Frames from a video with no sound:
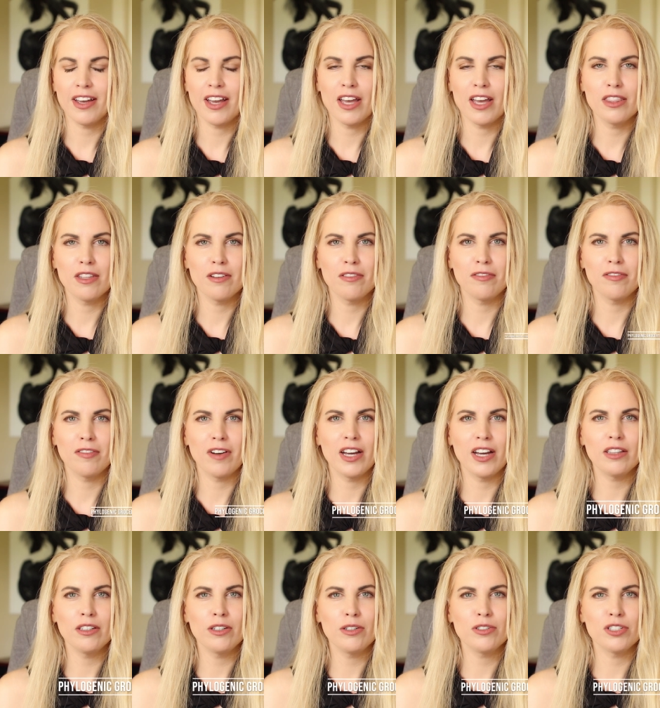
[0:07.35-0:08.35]
and the
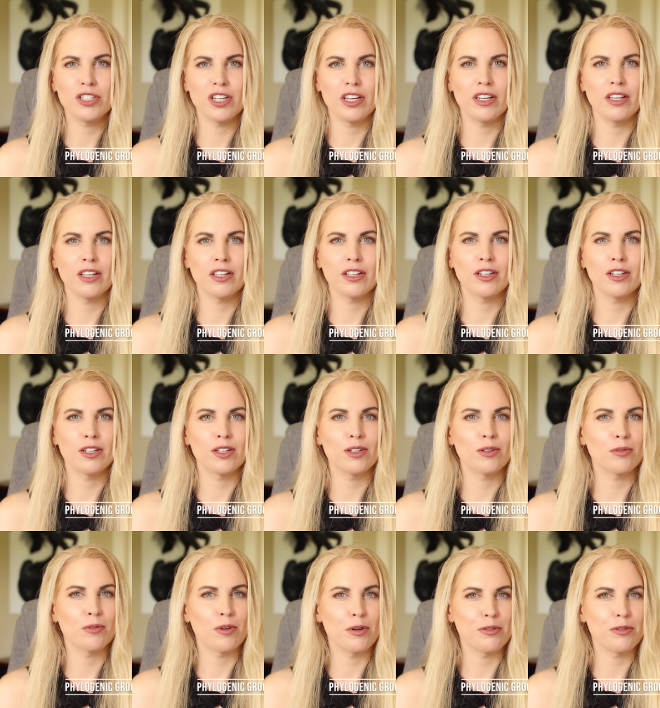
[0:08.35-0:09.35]
phylogenic
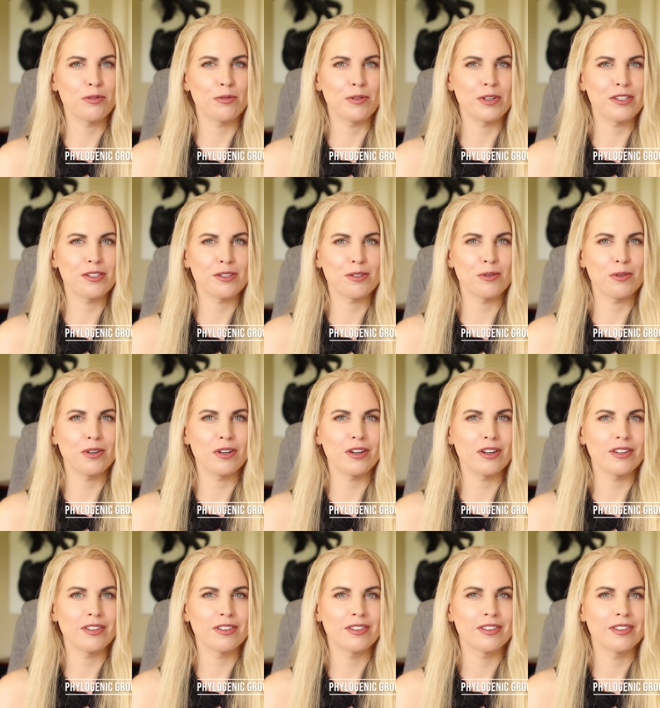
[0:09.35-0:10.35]
grocery
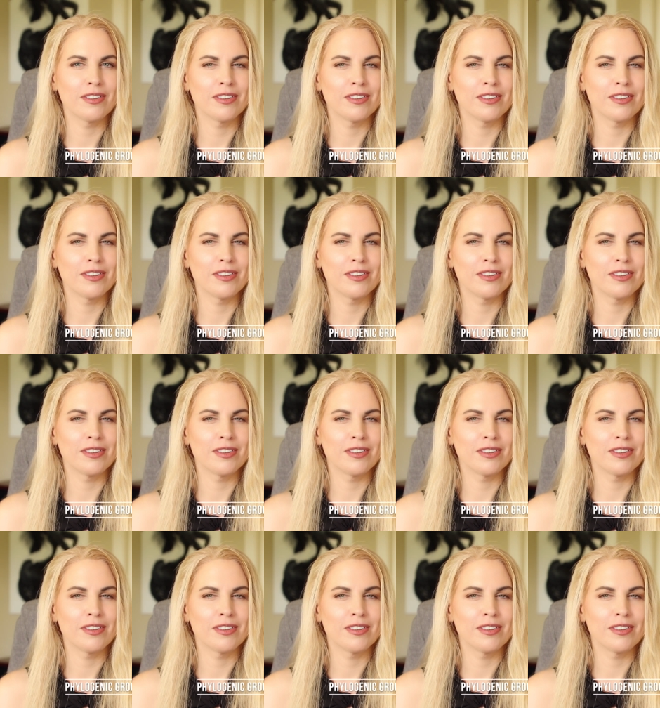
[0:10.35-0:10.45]
store.